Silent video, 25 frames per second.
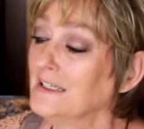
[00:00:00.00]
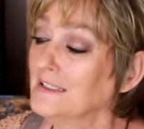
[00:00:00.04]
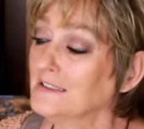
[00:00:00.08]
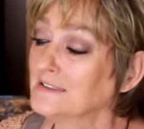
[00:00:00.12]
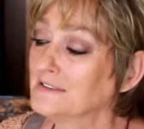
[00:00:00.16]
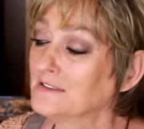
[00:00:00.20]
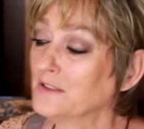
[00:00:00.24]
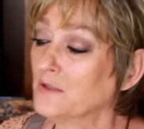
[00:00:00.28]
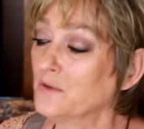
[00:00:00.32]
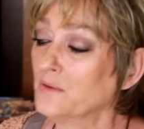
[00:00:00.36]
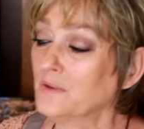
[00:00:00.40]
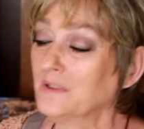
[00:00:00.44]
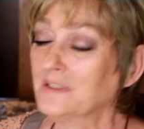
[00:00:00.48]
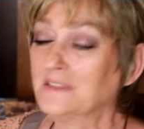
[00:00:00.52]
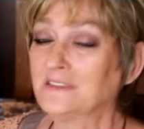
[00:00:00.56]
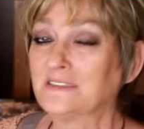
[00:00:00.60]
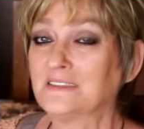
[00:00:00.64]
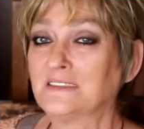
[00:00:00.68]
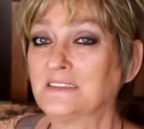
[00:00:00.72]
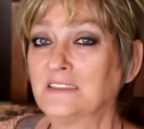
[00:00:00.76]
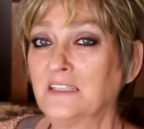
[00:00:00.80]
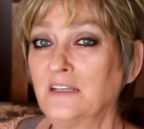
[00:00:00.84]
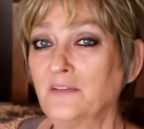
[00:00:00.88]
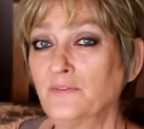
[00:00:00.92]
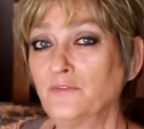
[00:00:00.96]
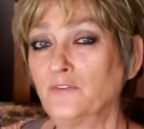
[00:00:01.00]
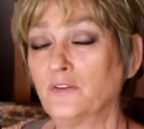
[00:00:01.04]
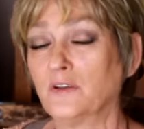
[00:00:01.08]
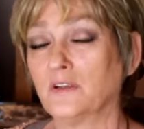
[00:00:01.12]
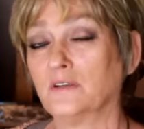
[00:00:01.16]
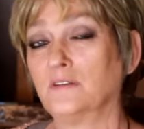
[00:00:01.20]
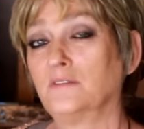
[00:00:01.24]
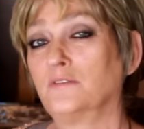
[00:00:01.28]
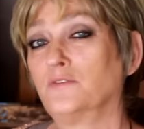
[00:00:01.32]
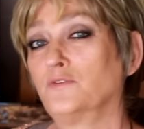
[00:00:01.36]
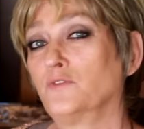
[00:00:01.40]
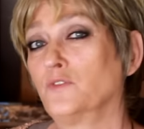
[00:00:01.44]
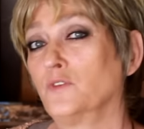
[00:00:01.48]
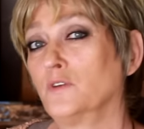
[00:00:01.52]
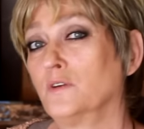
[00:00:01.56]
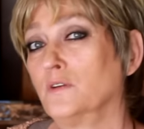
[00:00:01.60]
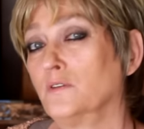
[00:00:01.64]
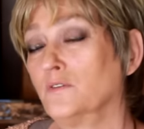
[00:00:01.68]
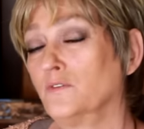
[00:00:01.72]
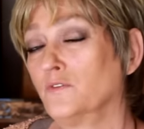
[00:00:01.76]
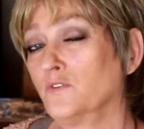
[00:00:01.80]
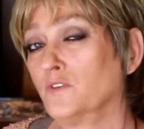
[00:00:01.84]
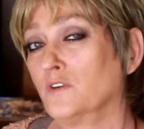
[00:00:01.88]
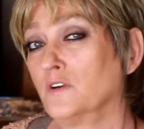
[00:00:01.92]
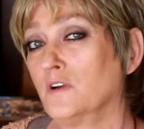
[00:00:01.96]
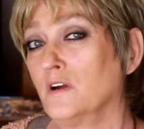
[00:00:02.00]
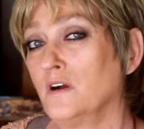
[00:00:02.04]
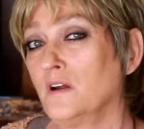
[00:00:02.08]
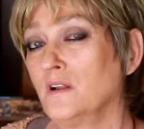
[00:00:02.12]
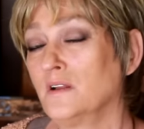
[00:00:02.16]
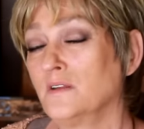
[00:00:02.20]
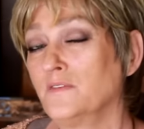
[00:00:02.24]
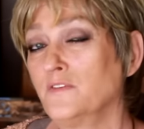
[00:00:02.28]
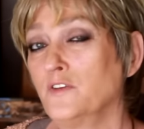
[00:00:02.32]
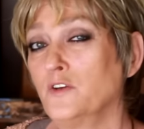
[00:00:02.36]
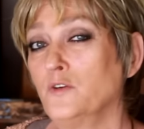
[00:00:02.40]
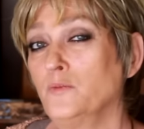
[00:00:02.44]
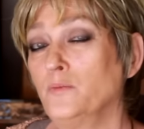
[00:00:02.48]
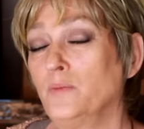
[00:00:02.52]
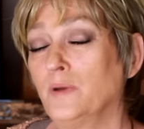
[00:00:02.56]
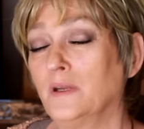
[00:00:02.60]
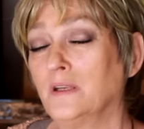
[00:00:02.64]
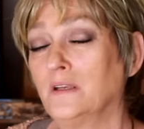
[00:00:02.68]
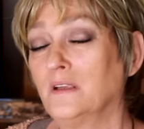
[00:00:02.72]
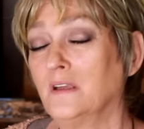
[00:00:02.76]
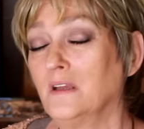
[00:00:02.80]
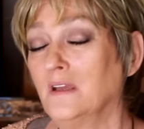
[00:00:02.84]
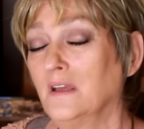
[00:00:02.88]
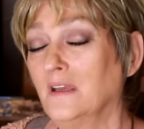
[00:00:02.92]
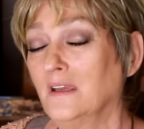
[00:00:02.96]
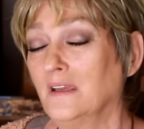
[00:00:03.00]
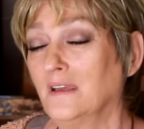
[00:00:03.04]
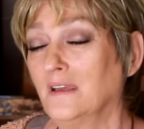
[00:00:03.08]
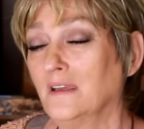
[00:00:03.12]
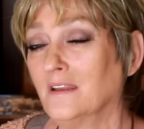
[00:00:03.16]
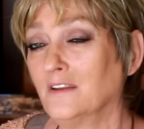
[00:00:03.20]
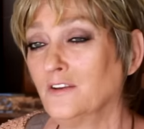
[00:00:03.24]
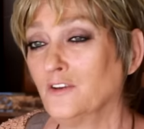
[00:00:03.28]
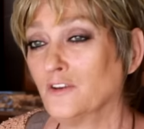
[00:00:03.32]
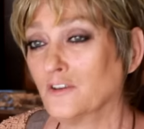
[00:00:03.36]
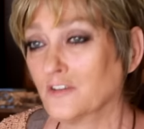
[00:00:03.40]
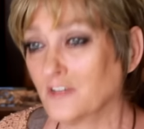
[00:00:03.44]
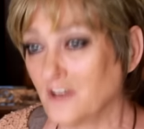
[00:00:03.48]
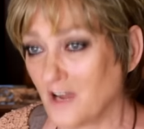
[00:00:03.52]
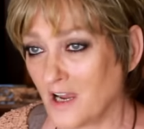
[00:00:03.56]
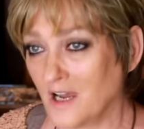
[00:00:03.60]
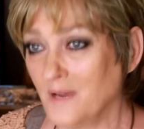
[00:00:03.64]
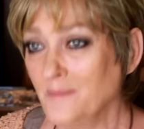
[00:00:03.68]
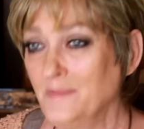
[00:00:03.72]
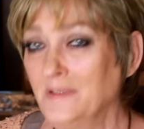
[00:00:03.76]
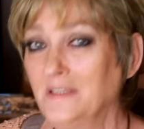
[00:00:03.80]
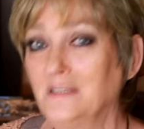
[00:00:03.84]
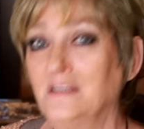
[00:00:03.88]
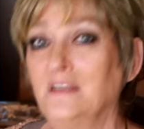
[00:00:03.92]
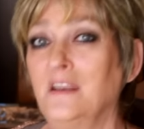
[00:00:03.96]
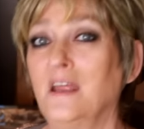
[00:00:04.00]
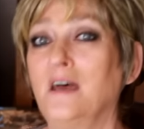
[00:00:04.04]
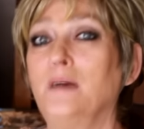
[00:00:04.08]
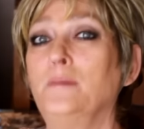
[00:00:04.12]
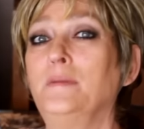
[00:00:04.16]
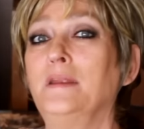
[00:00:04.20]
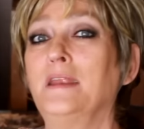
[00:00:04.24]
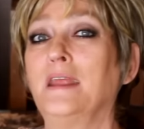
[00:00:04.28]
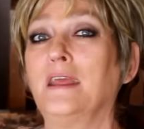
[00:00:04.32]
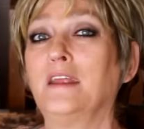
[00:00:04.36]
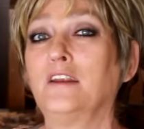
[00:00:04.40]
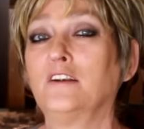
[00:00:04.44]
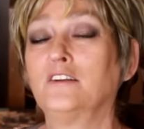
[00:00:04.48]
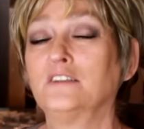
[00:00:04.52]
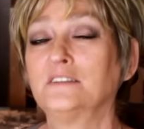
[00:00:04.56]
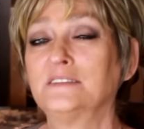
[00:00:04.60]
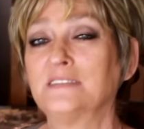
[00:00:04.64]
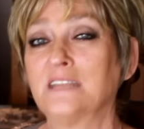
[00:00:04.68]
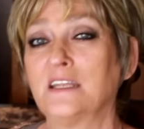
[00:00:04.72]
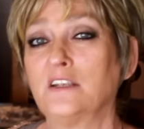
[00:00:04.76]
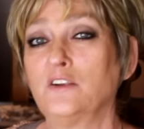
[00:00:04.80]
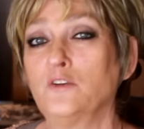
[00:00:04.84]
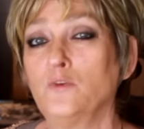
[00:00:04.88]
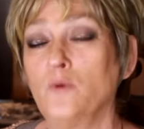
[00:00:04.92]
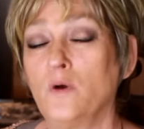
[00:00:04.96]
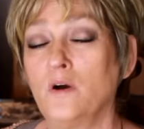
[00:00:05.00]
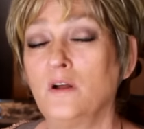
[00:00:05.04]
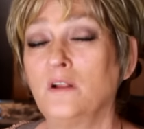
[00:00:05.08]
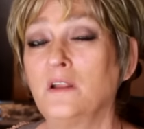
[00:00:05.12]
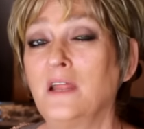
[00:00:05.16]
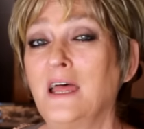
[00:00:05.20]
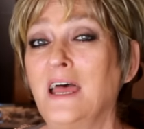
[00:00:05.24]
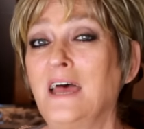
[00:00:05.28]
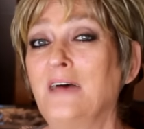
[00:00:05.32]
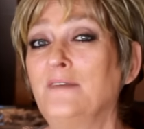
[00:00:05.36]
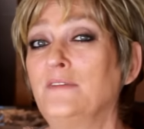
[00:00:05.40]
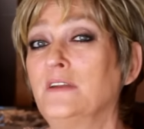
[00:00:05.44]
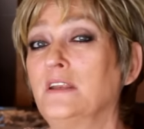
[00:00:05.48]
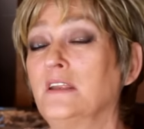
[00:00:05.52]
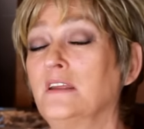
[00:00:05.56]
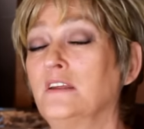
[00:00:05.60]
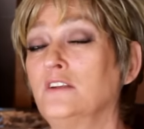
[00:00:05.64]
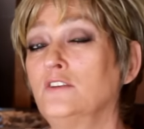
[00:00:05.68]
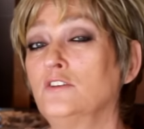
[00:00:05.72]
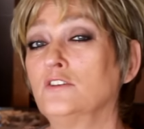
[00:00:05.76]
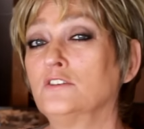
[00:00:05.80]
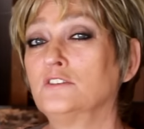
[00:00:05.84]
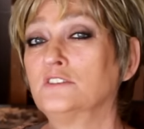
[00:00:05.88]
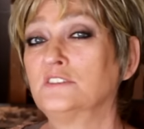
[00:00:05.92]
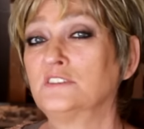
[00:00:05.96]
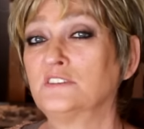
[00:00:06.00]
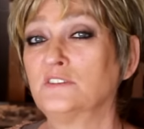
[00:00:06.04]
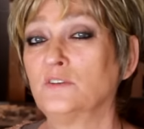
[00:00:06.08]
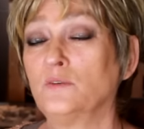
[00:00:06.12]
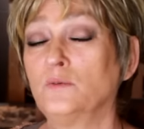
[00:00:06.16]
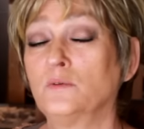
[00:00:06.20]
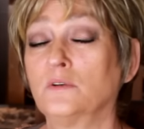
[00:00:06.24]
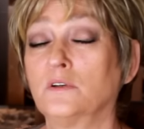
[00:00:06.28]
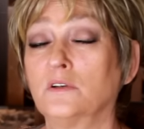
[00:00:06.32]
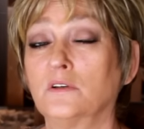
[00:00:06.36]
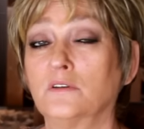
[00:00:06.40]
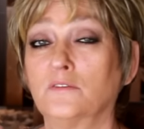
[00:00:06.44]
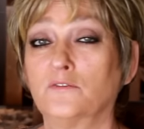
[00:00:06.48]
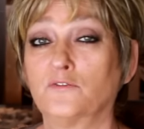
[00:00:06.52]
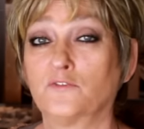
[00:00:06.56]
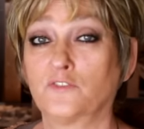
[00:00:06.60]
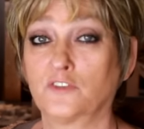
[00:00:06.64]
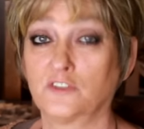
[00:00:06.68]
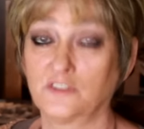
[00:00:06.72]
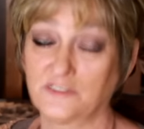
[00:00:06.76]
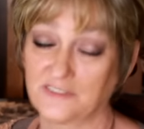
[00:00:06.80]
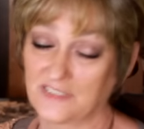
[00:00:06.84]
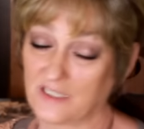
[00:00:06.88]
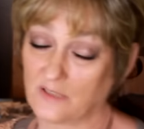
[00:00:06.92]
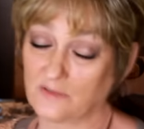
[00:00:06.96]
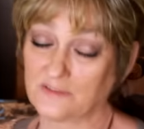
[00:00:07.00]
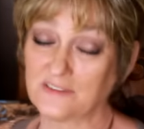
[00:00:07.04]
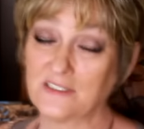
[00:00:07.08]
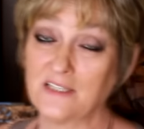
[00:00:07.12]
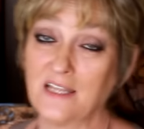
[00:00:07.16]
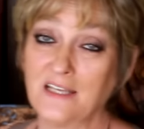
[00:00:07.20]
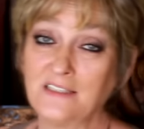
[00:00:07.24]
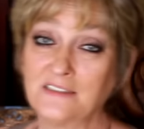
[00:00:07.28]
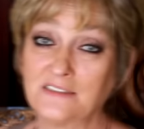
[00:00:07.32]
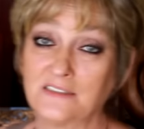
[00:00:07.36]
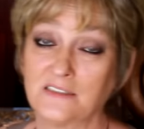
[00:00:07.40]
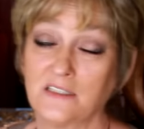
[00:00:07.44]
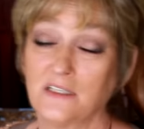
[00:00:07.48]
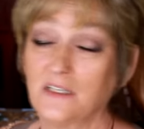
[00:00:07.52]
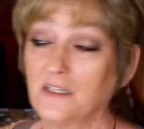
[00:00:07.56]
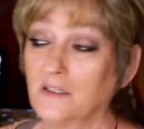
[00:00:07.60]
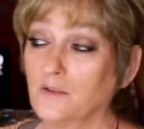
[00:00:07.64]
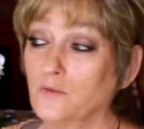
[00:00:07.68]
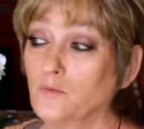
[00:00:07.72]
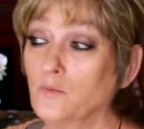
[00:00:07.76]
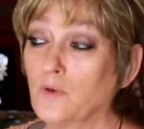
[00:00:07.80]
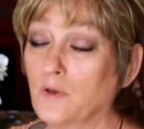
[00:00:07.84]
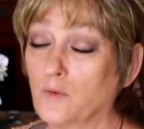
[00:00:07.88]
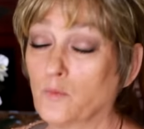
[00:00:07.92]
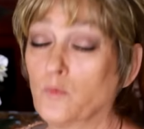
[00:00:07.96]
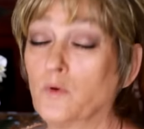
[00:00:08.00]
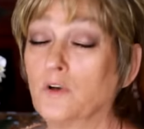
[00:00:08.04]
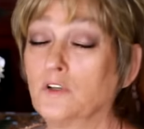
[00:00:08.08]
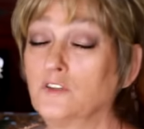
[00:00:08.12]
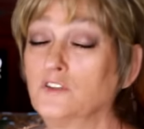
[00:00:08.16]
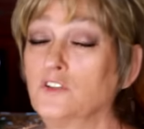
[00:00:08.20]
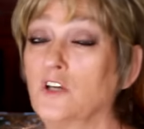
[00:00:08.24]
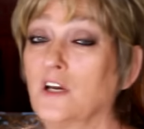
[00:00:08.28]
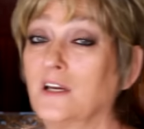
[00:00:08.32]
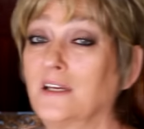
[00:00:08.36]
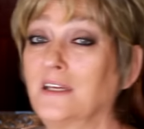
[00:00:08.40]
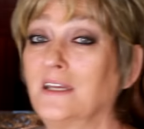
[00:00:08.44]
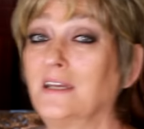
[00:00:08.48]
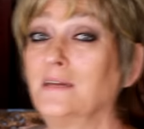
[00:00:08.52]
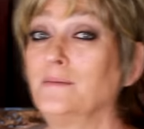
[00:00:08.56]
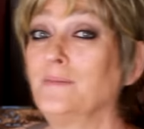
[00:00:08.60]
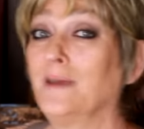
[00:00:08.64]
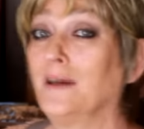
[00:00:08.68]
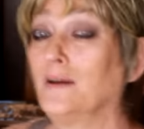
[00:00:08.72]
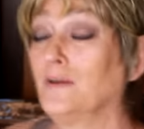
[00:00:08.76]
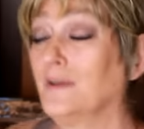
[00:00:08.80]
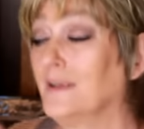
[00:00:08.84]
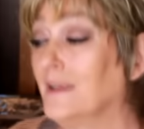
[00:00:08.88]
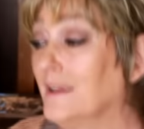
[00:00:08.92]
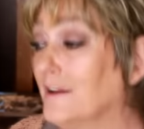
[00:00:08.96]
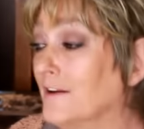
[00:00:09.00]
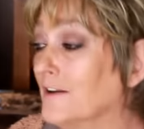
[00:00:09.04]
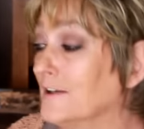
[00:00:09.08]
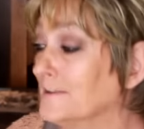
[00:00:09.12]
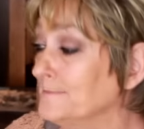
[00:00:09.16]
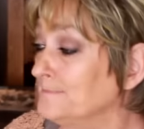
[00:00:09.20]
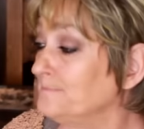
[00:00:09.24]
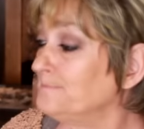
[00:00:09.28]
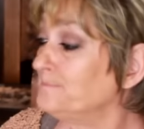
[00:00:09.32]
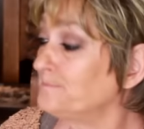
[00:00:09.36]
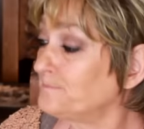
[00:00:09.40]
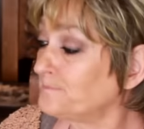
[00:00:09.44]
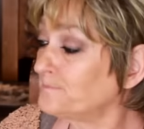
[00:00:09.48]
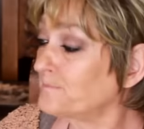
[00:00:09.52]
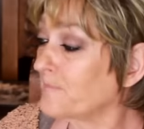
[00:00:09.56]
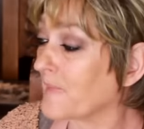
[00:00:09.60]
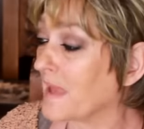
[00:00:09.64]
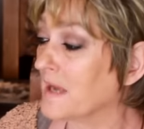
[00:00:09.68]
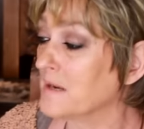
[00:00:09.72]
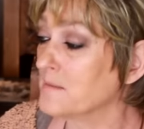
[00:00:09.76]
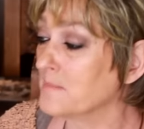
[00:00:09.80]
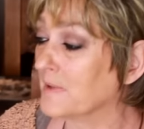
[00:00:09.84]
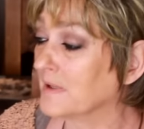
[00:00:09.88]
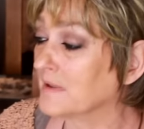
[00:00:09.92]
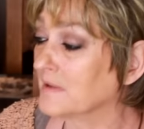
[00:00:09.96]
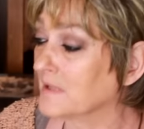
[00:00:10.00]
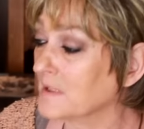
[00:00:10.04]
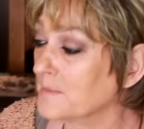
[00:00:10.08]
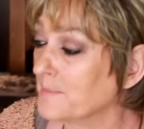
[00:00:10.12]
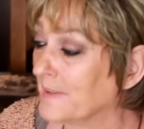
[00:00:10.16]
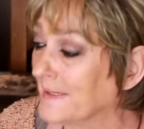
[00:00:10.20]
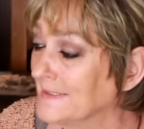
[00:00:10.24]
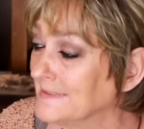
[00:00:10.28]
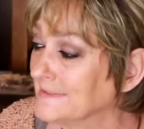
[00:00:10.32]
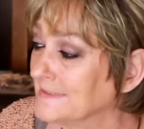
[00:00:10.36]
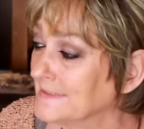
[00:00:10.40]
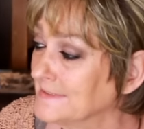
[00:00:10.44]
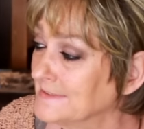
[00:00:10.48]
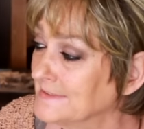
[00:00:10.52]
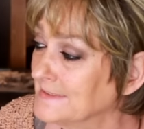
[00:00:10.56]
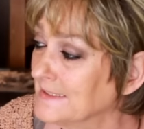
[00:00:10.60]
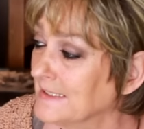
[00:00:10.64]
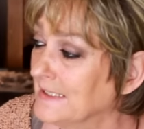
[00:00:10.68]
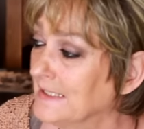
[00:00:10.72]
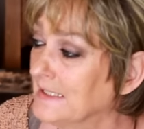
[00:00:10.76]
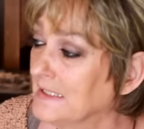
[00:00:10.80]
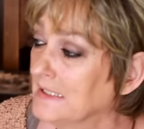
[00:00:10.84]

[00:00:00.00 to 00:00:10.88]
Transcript: So it's different for all of you, but your common denominator is that you all have it in your solar first house. And that's what we're talking about here on a monthly basis.